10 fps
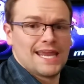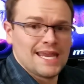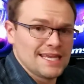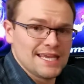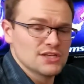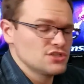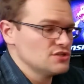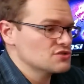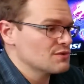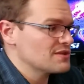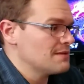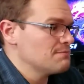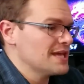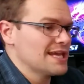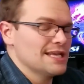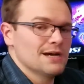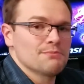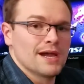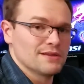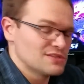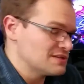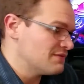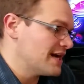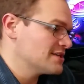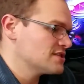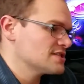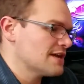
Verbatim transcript: any issues with them picking up my devices.